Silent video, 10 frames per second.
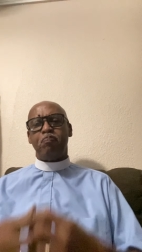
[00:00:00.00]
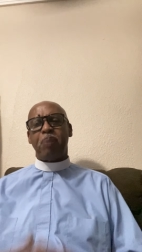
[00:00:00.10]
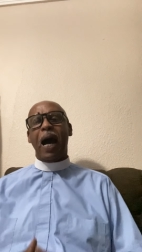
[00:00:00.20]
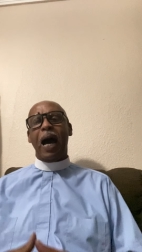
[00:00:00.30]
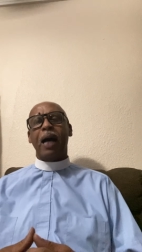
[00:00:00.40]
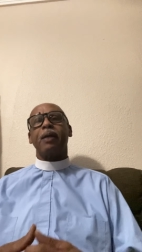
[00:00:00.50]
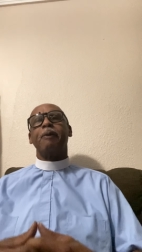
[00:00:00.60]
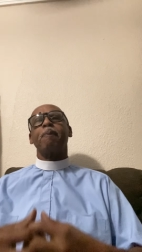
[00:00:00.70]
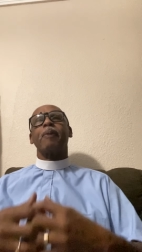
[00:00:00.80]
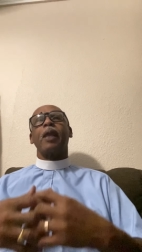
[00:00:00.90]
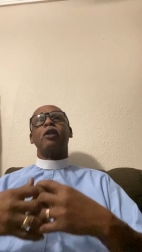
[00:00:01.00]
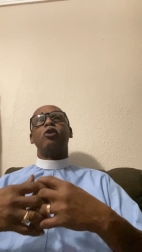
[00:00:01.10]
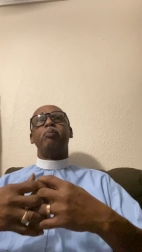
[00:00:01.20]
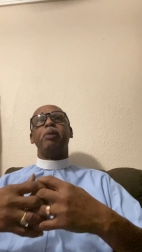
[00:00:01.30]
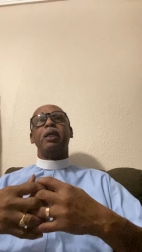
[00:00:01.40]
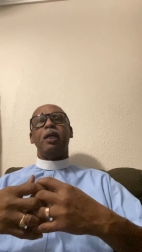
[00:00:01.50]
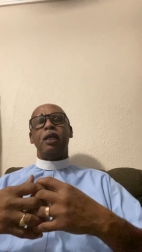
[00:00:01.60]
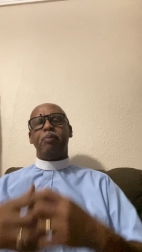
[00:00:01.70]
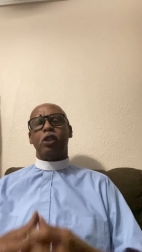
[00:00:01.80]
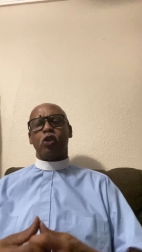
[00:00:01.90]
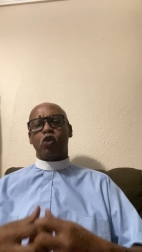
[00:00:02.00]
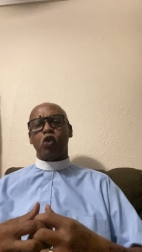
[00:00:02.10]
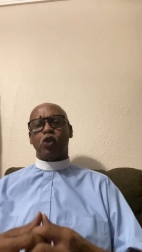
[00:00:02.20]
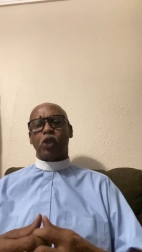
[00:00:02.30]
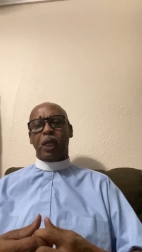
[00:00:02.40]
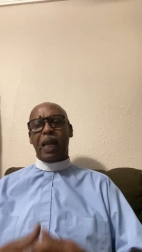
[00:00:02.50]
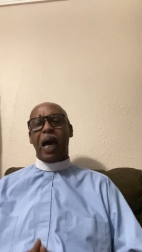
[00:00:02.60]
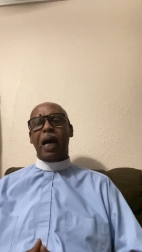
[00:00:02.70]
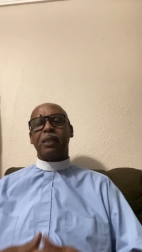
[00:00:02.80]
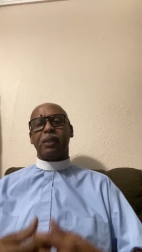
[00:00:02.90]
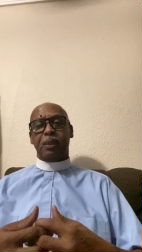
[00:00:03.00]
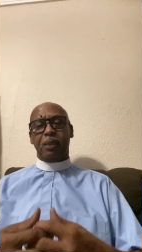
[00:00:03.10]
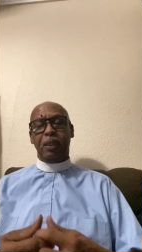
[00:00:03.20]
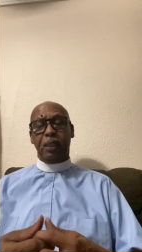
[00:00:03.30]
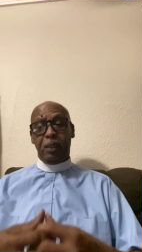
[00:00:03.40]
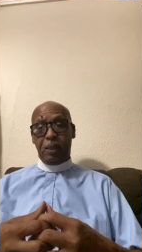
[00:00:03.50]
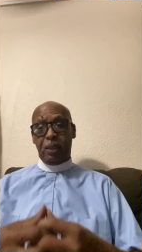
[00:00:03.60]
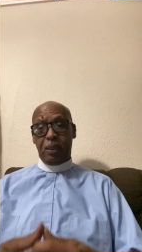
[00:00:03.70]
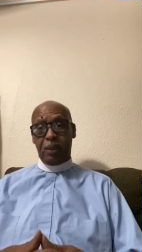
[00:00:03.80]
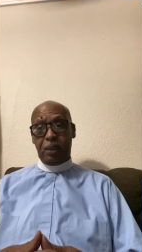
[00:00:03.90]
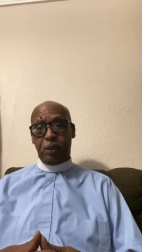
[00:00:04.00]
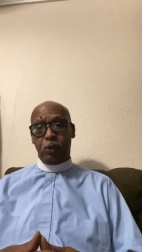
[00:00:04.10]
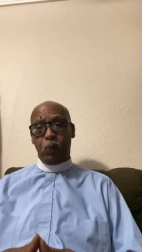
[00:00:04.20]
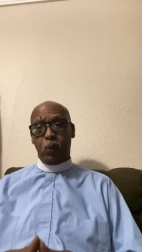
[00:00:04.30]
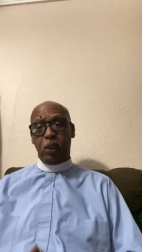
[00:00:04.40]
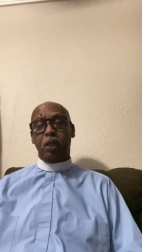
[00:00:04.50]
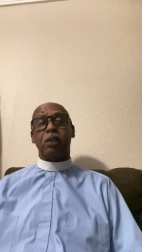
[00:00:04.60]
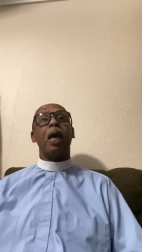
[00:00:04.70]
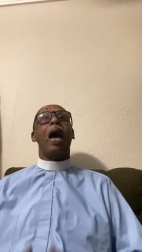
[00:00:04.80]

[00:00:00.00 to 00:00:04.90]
back and to be able to socialize in other ways.